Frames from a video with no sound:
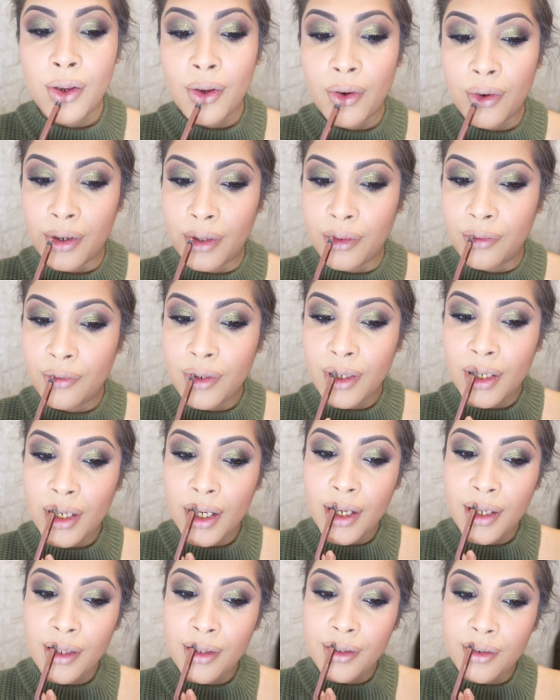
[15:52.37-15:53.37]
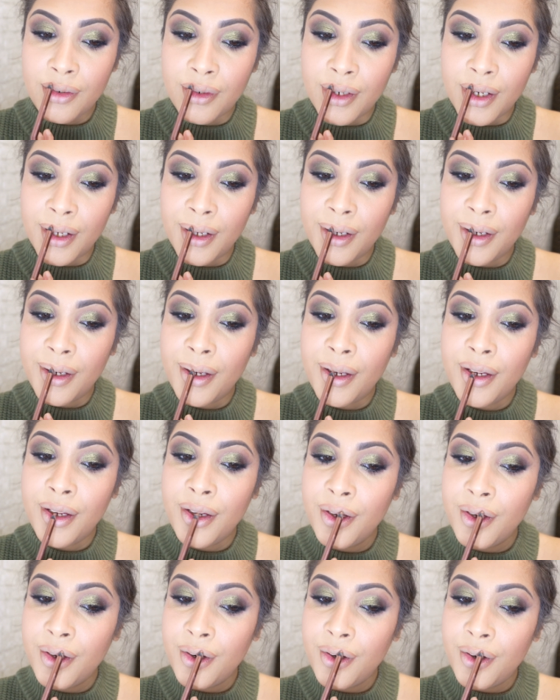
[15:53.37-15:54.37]
Okay, 3 lines right
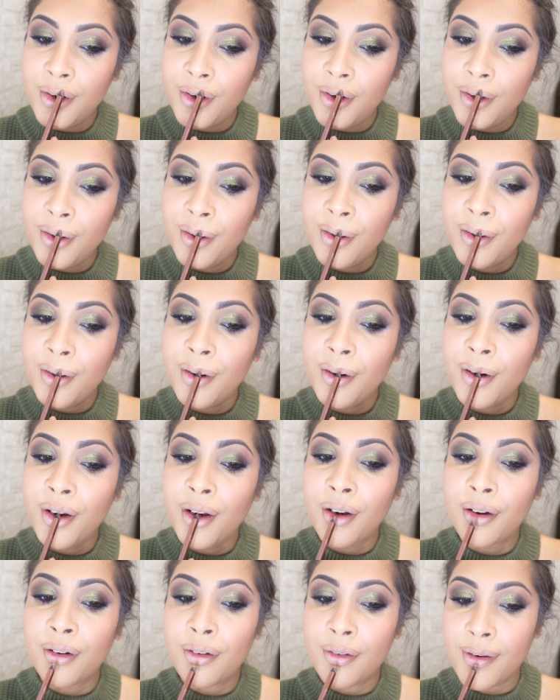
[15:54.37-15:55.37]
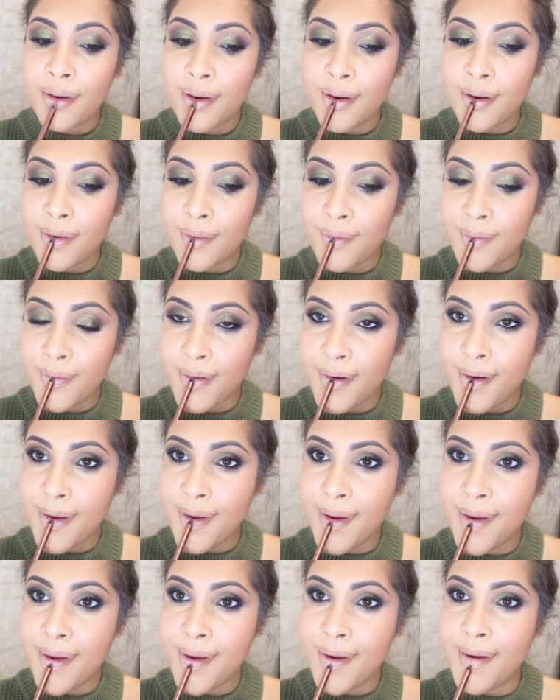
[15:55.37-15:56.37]
here and 1
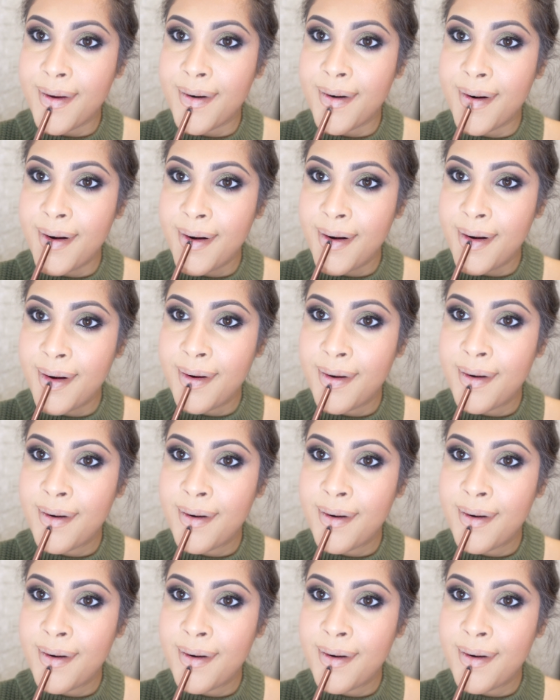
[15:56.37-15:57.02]
here,